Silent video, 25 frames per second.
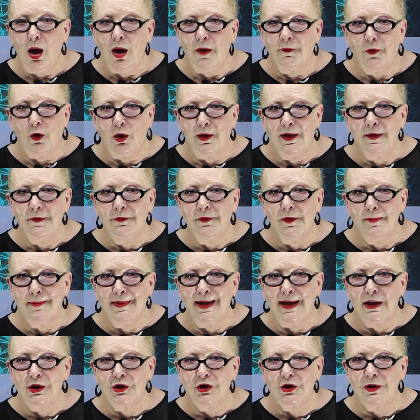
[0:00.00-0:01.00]
For
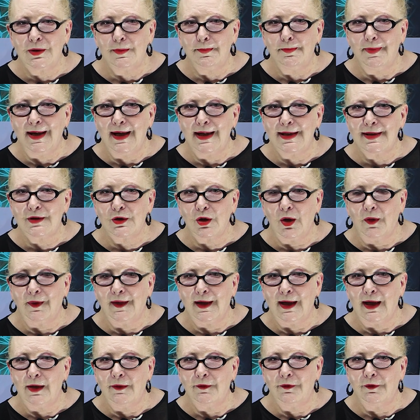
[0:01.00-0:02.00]
information based on
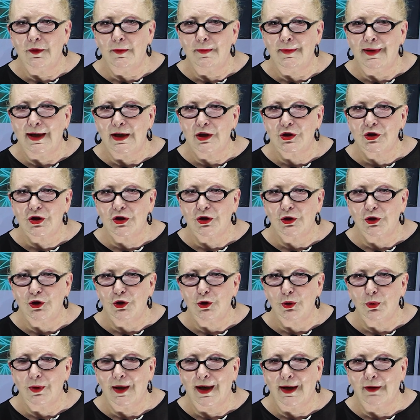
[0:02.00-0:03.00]
the information
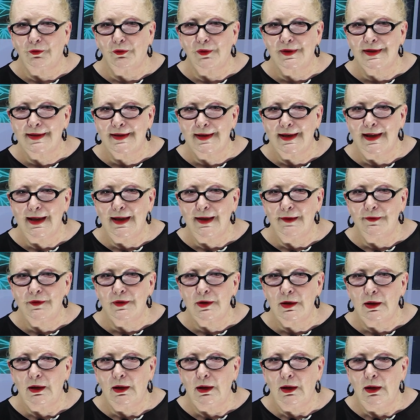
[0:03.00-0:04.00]
you have
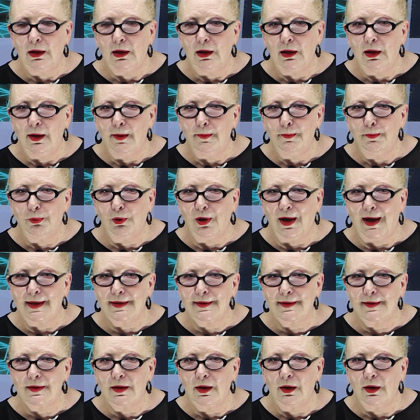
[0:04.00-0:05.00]
received,
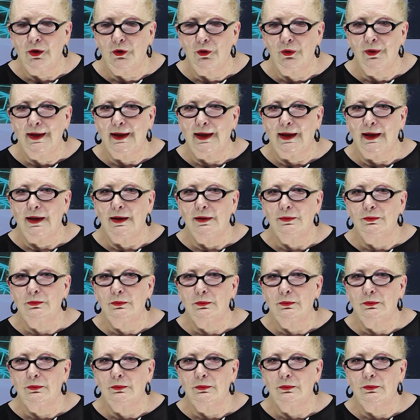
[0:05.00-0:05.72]
press 3.